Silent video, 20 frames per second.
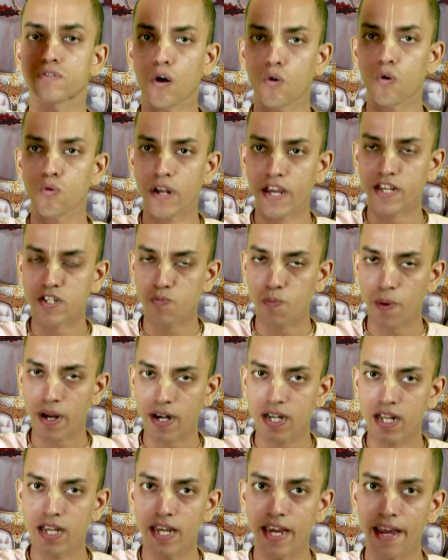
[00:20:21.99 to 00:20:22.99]
without
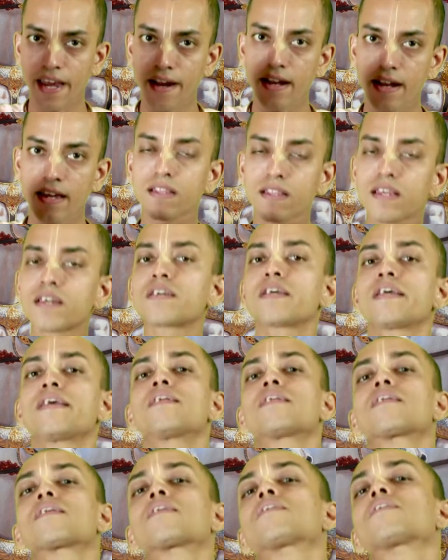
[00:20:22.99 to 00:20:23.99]
expecting anything
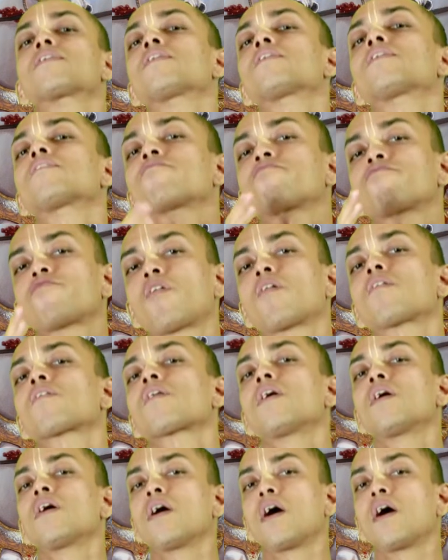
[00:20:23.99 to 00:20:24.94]
in return for